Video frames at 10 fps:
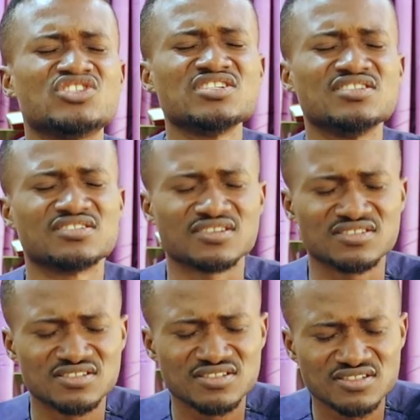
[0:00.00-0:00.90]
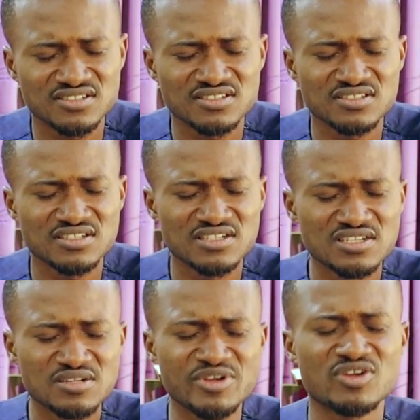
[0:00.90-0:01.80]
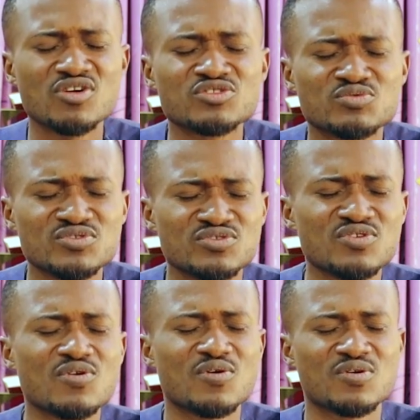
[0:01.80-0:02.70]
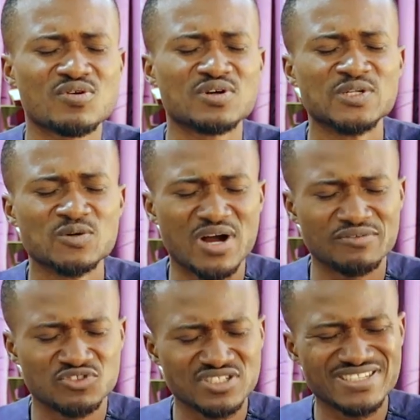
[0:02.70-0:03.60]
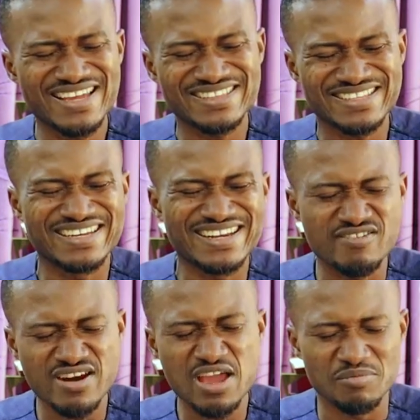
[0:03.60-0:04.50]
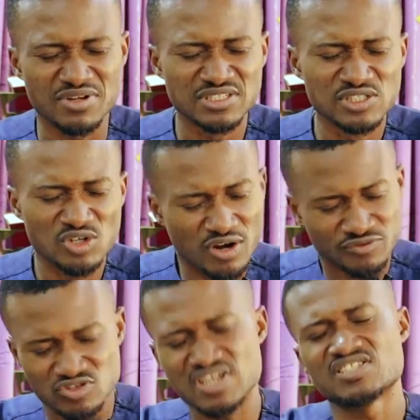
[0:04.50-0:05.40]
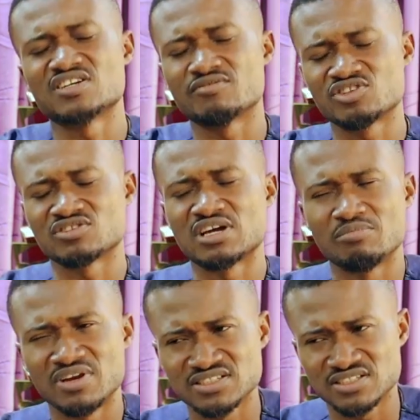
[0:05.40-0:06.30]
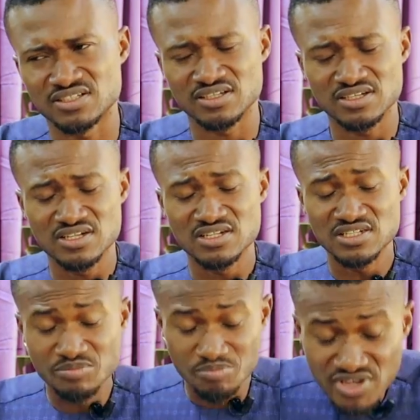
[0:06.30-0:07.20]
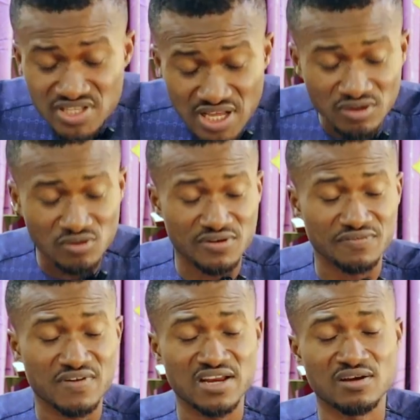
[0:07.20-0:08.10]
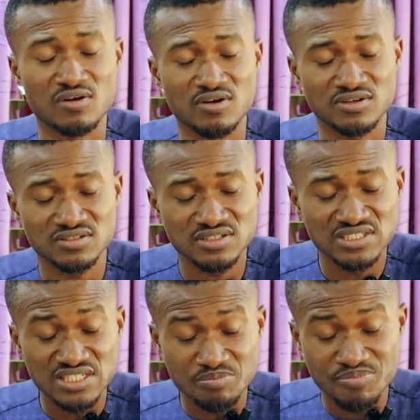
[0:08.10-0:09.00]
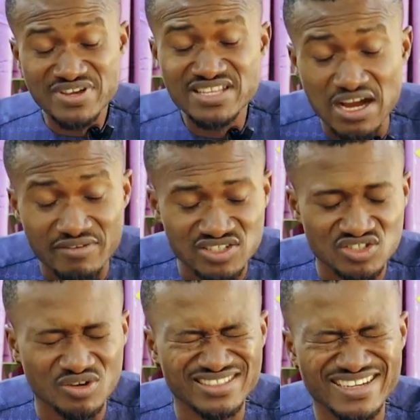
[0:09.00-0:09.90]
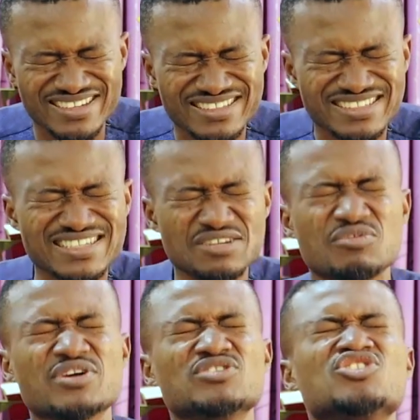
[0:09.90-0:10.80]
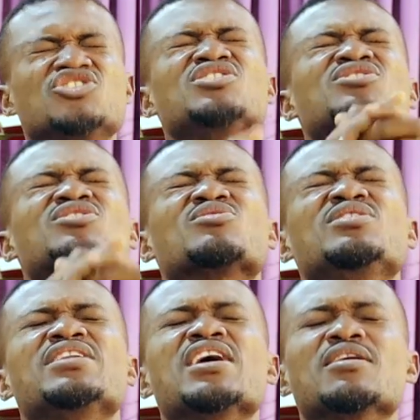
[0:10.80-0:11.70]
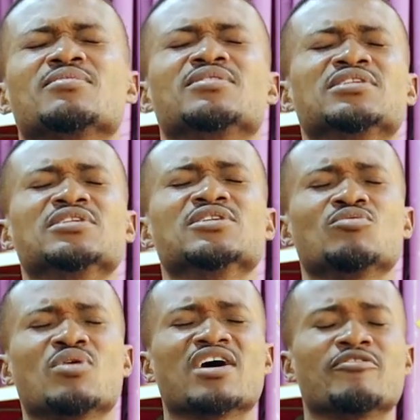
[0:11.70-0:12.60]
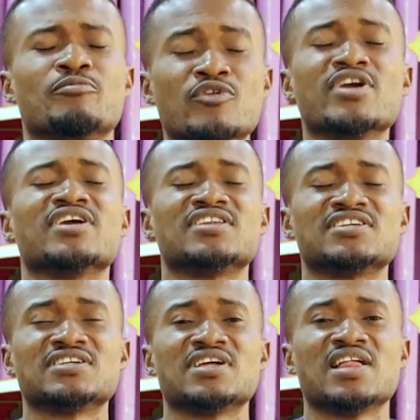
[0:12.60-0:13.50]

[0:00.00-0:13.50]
Jesus. Because we know we have just entered a realm of transgenerational blessing. Be thou glorified, Lord. Be thou exalted. For in Jesus' holy name we have prayed.